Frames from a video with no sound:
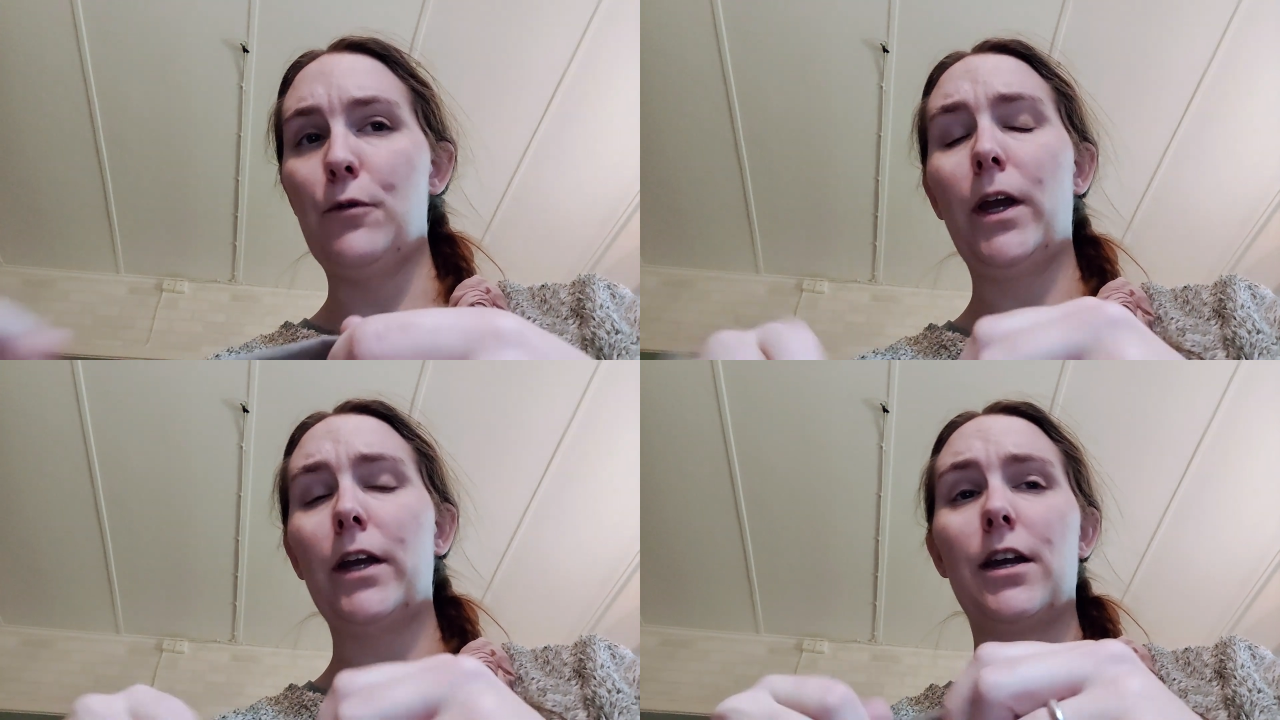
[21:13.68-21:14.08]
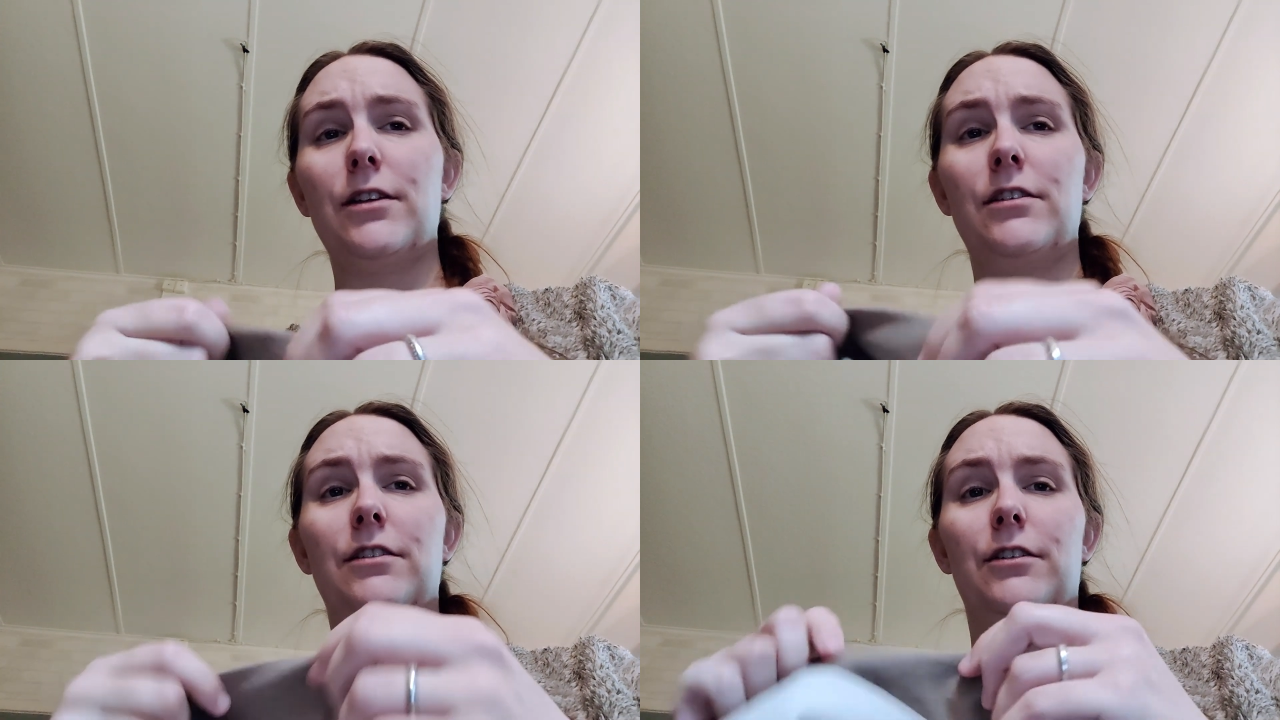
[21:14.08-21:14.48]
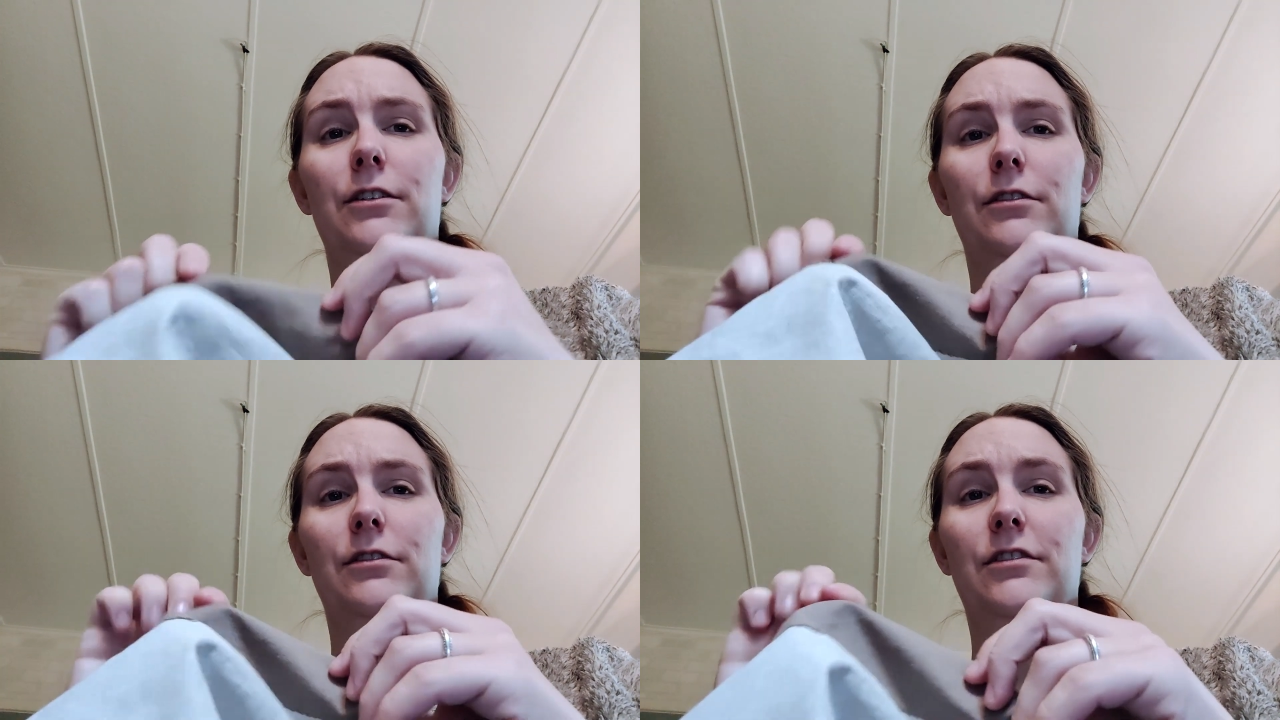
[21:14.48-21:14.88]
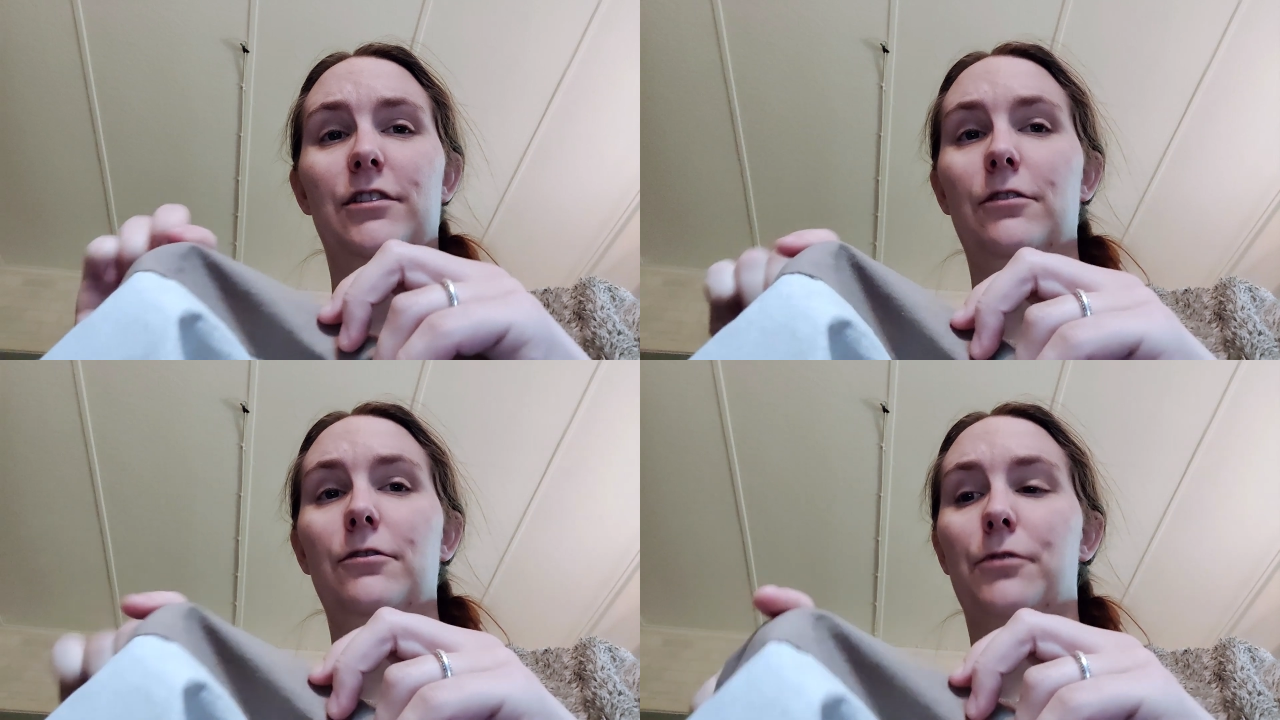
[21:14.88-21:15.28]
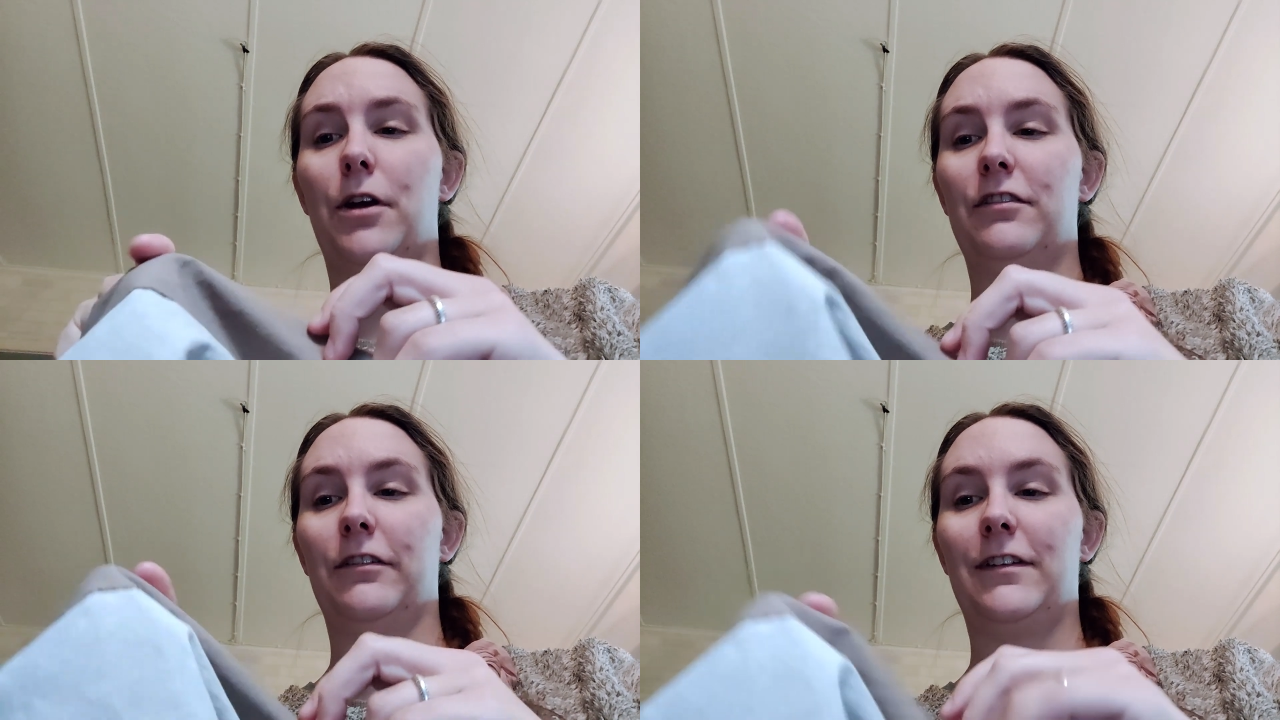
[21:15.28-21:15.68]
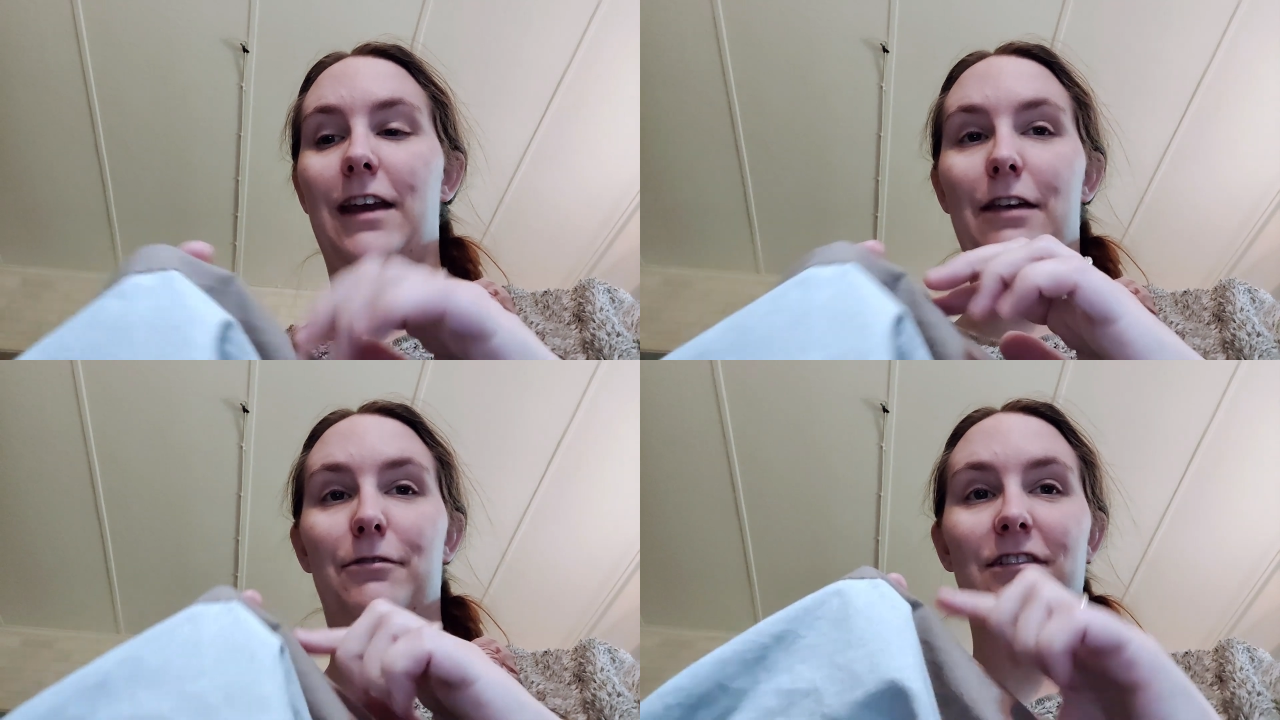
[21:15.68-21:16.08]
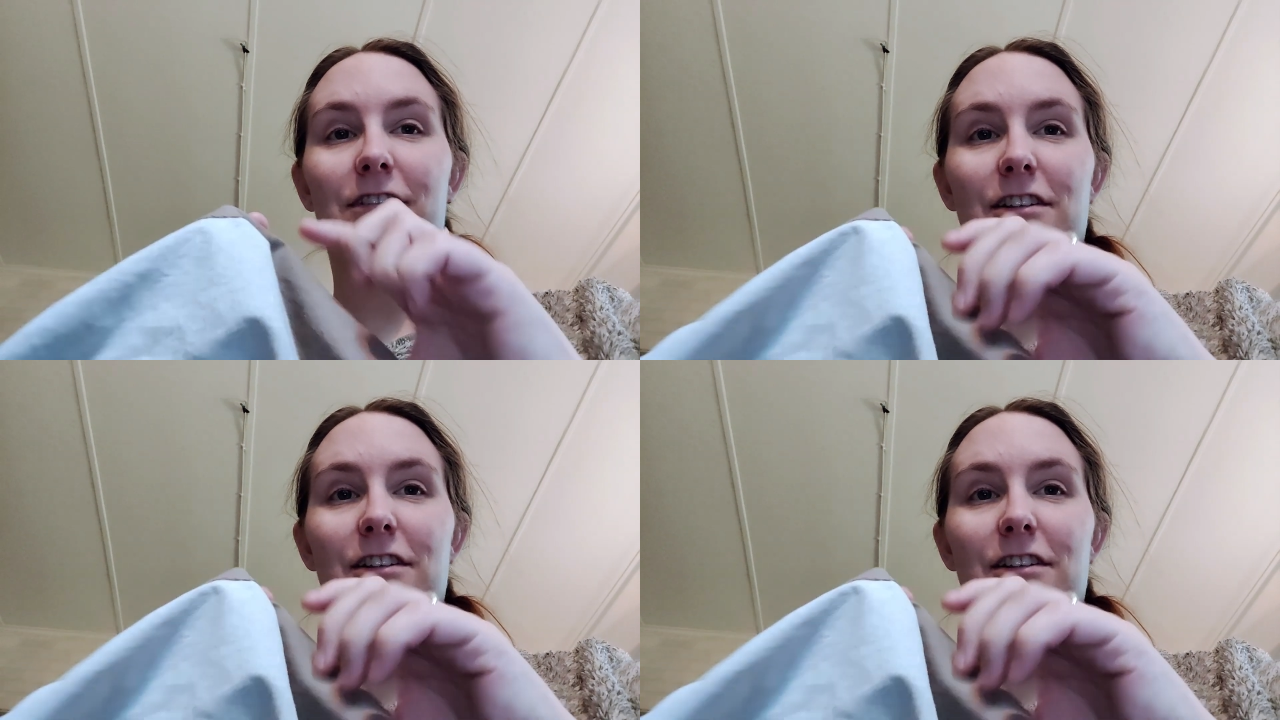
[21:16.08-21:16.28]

we are going to do 2 rows of gathering